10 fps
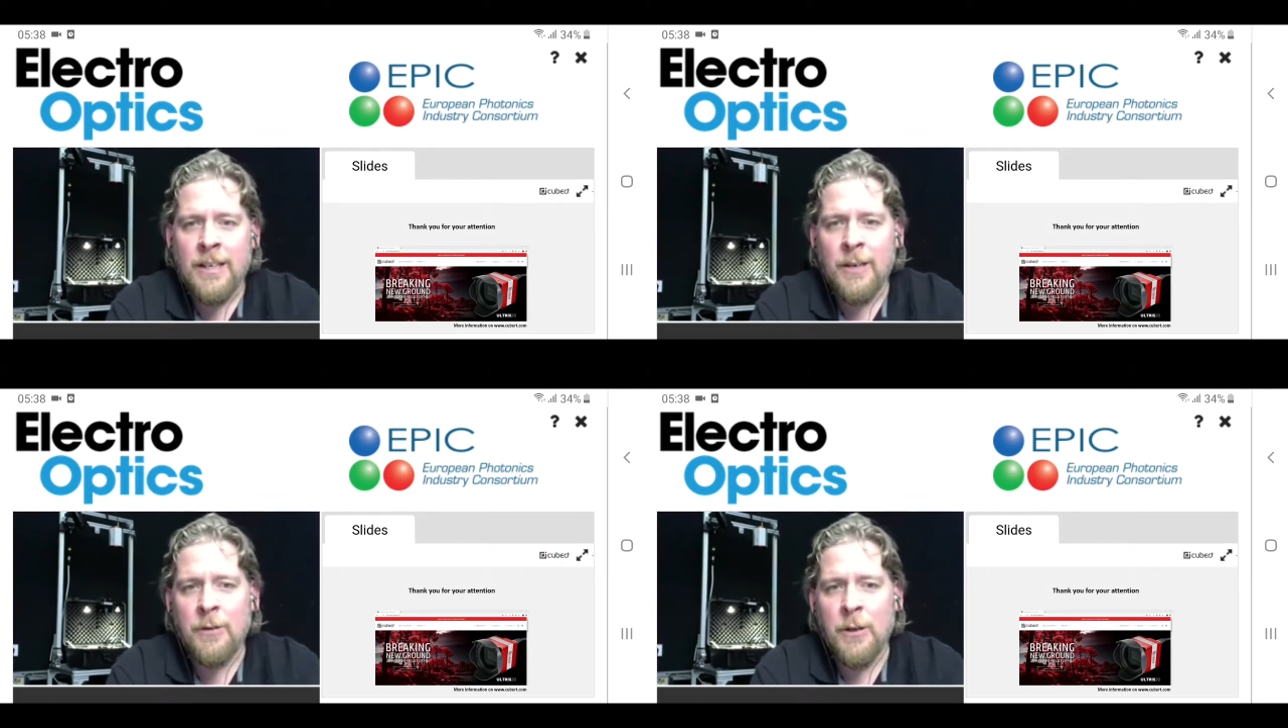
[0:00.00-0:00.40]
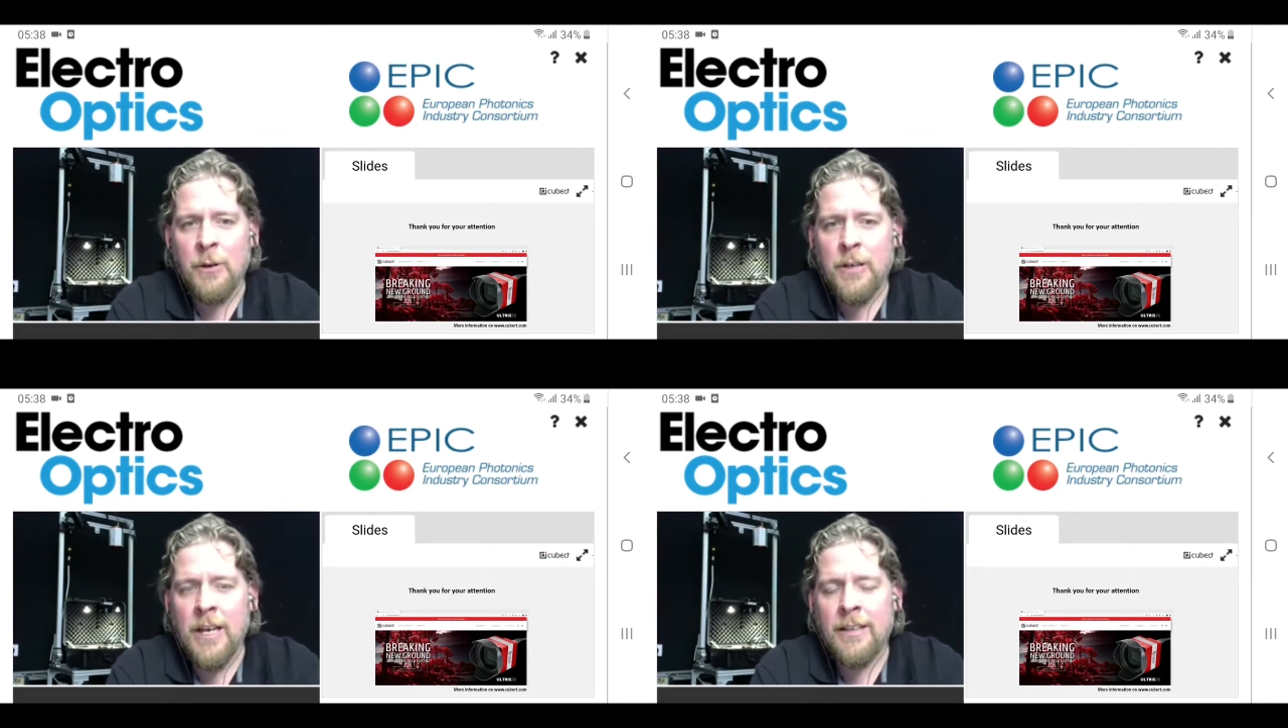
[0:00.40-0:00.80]
if you
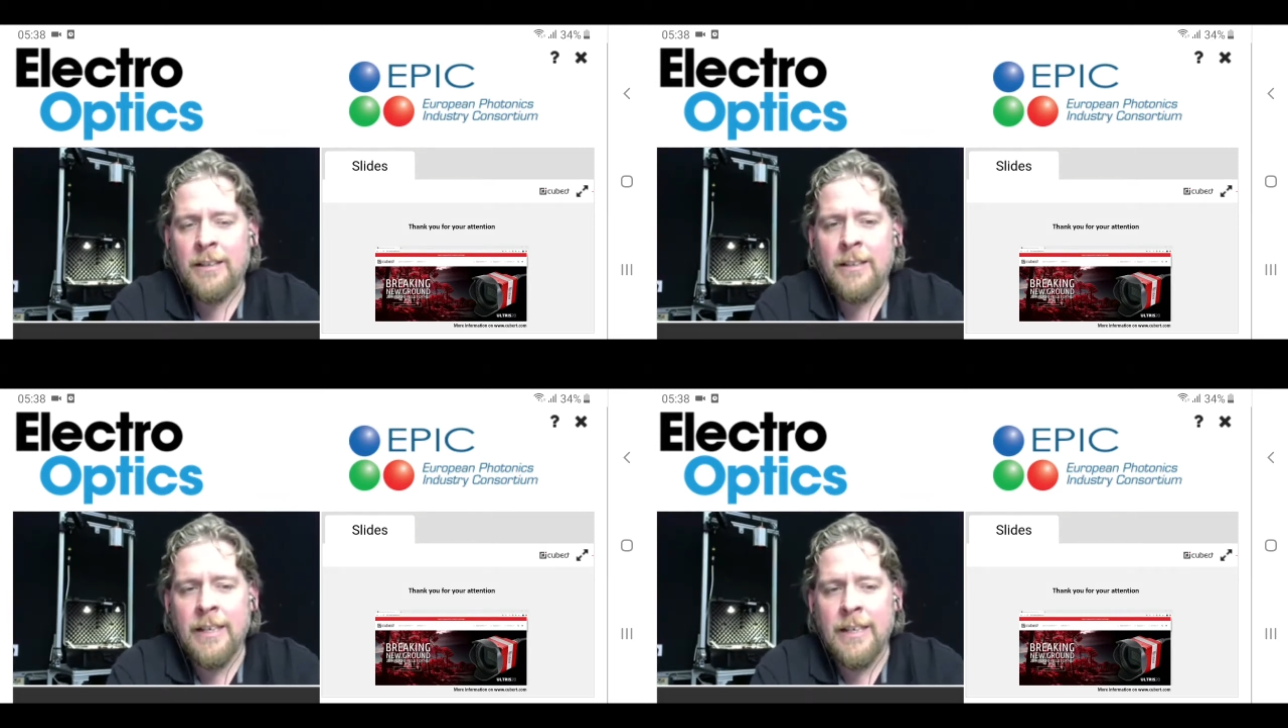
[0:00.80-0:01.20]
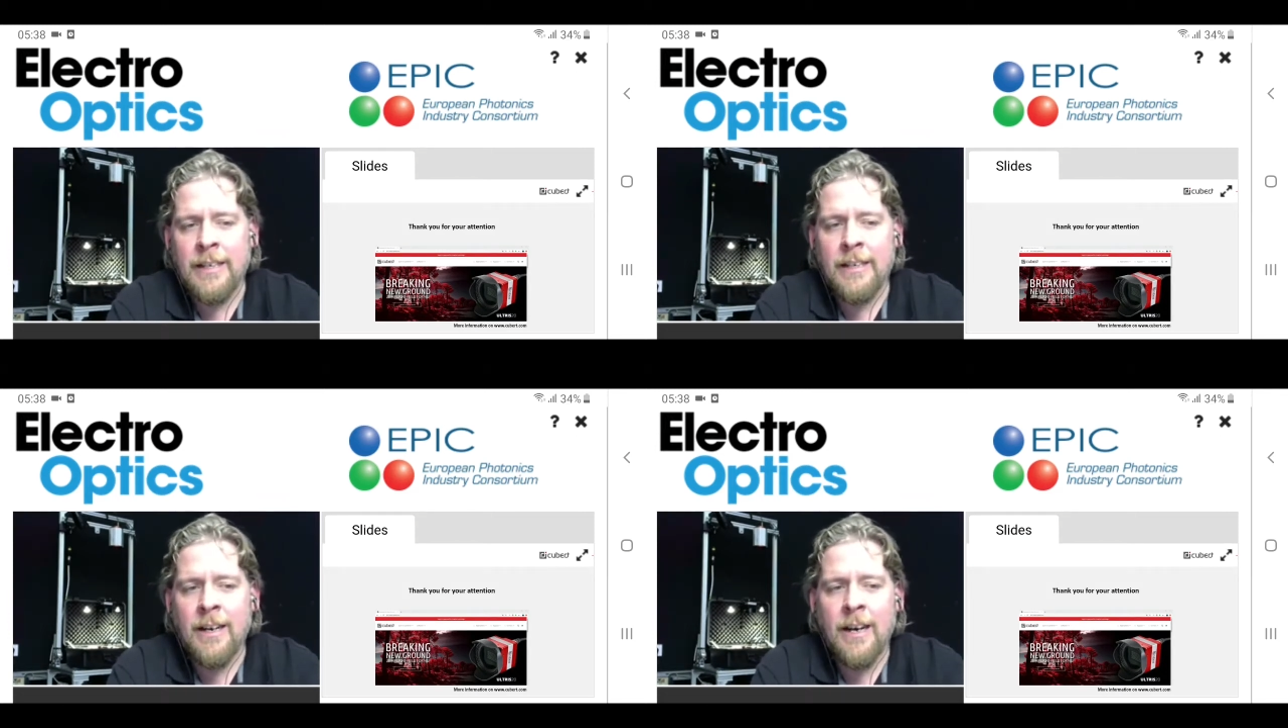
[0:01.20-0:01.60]
look at
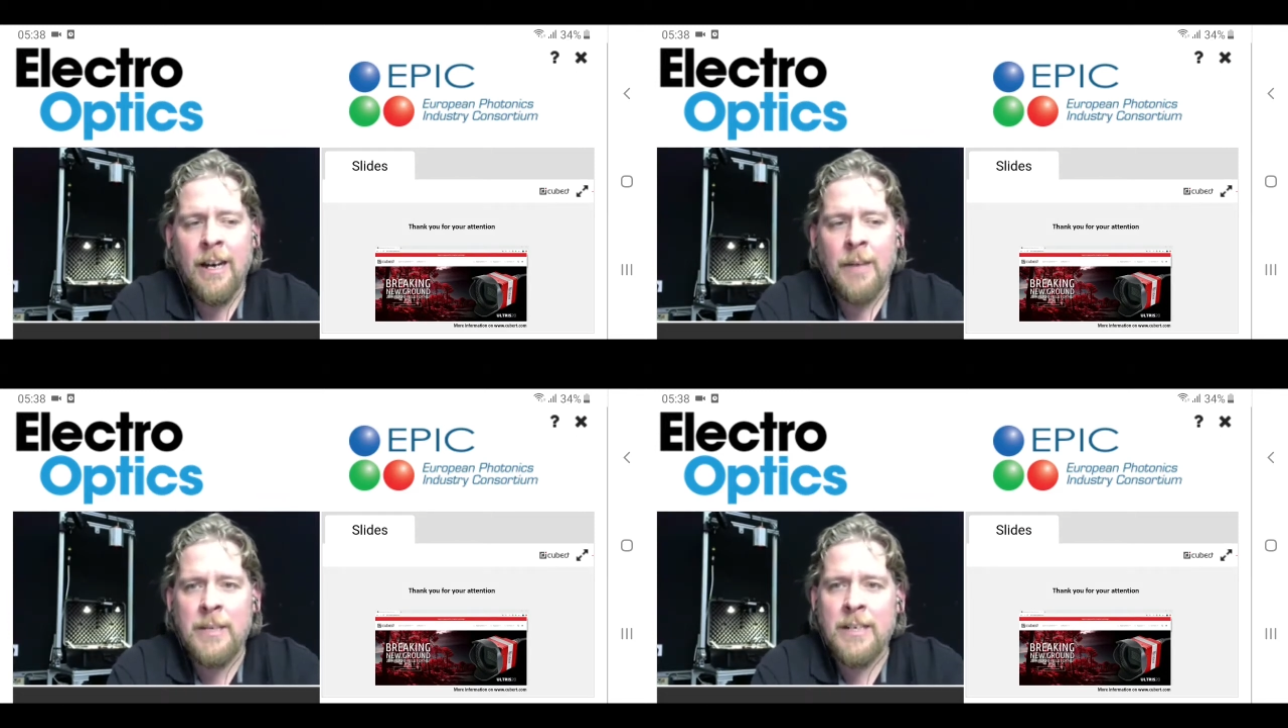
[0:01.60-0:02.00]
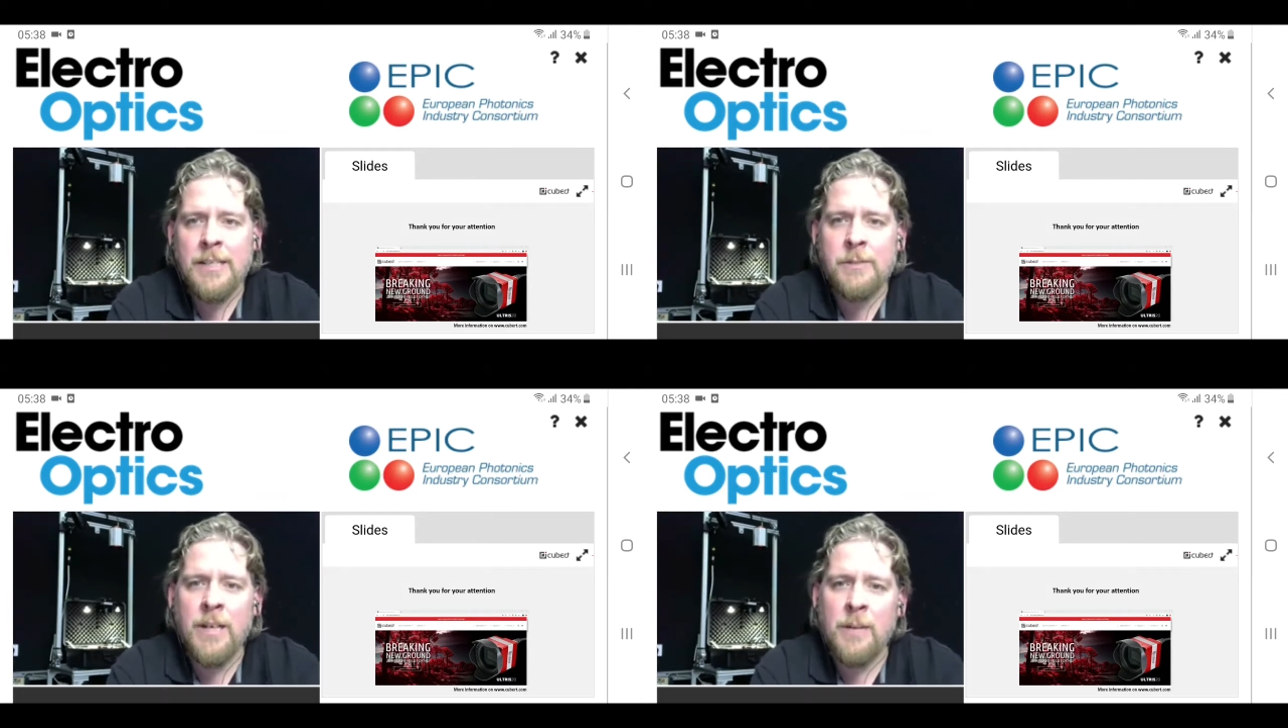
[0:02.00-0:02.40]
the
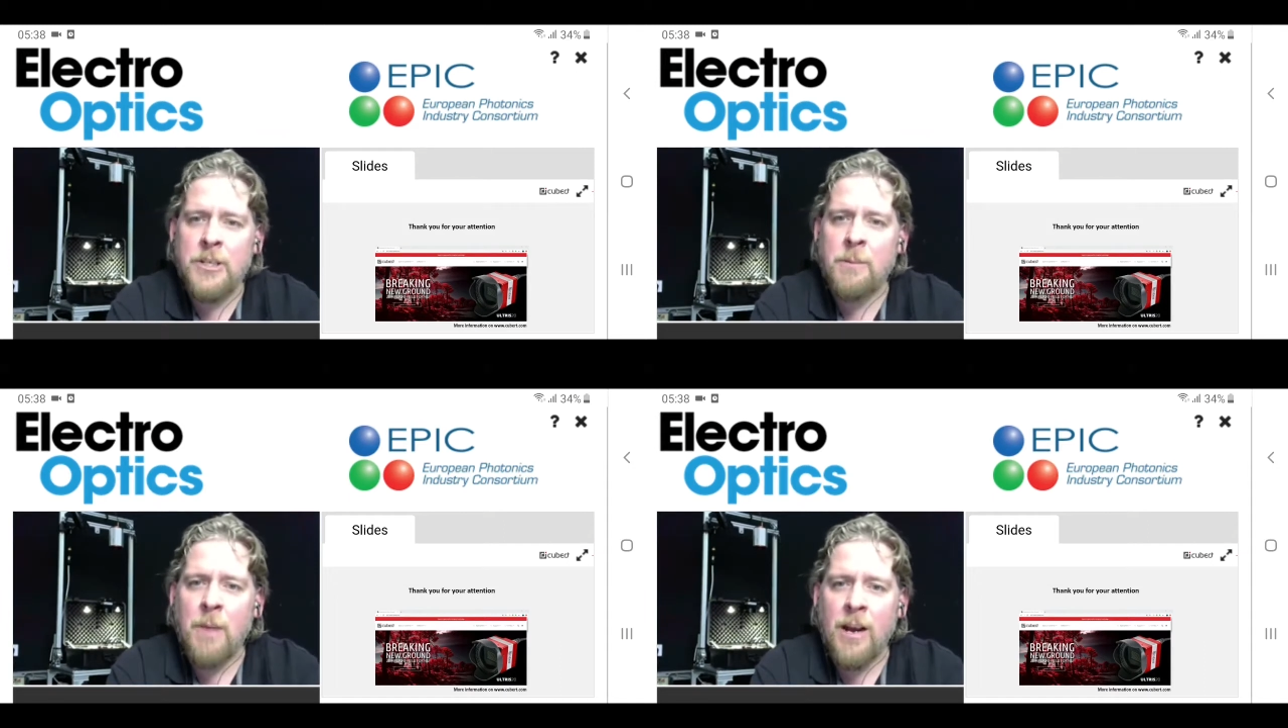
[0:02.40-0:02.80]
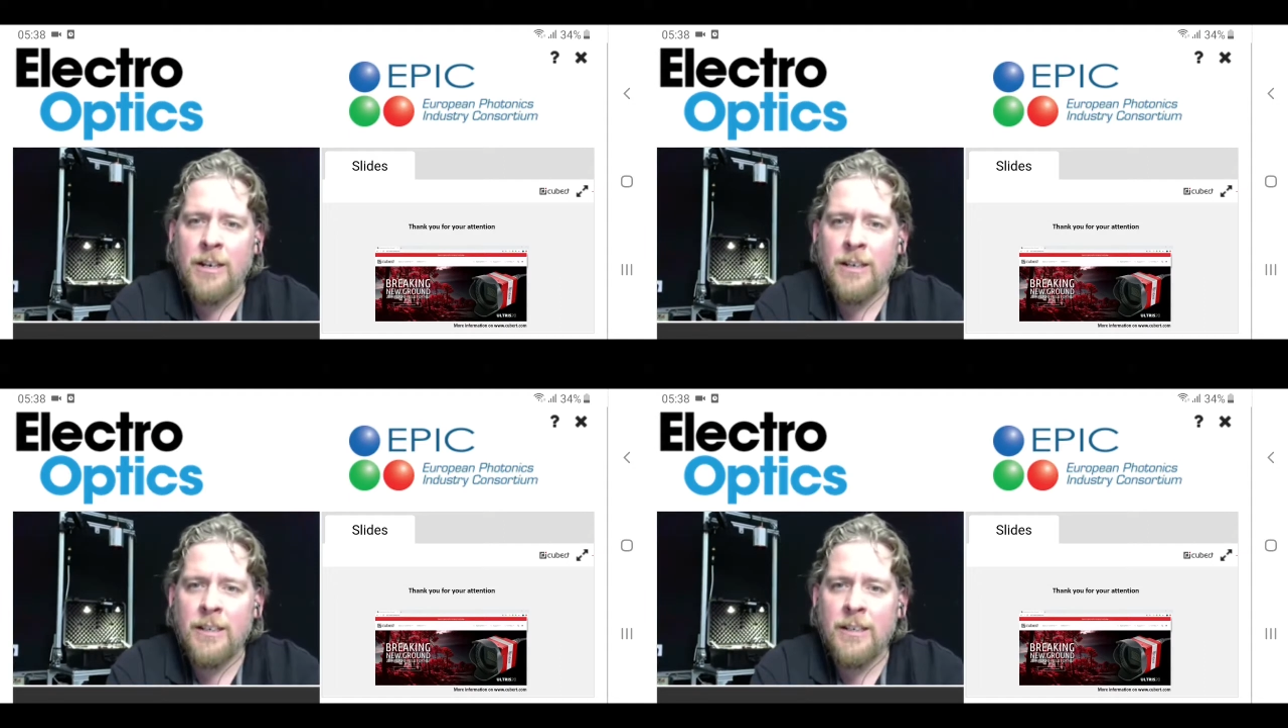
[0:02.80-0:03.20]
industrial imaging
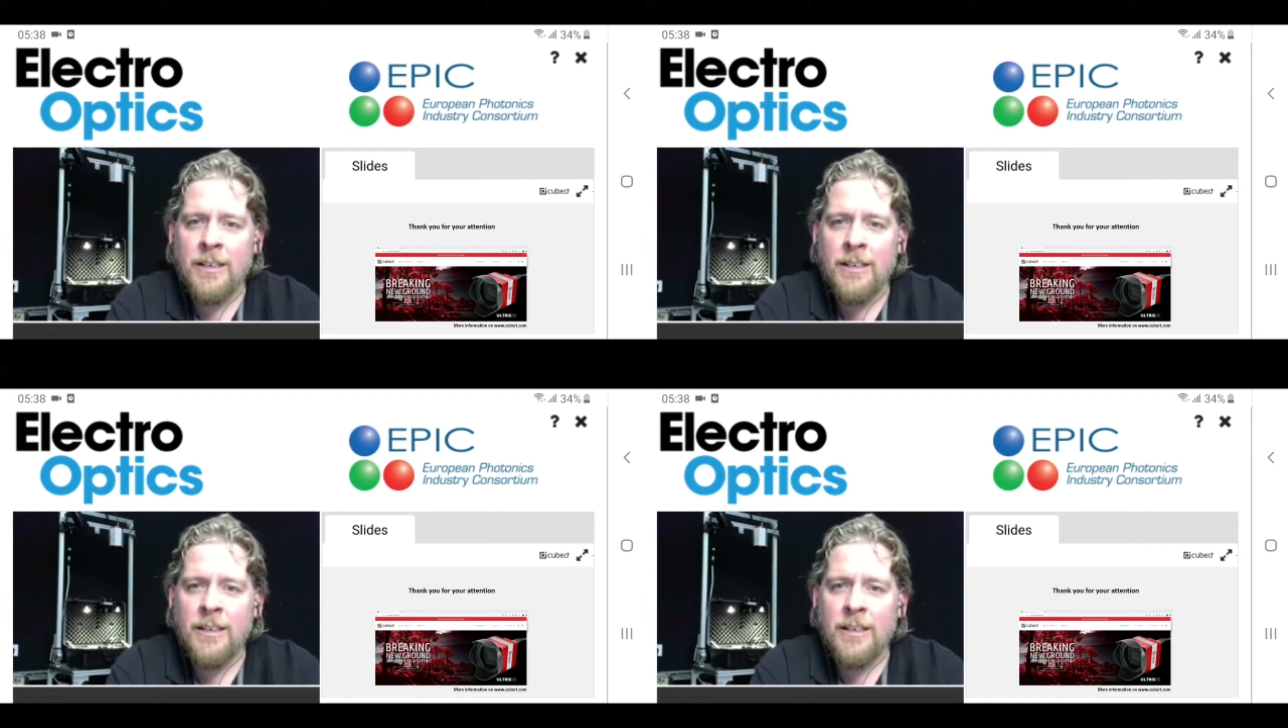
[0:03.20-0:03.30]
market,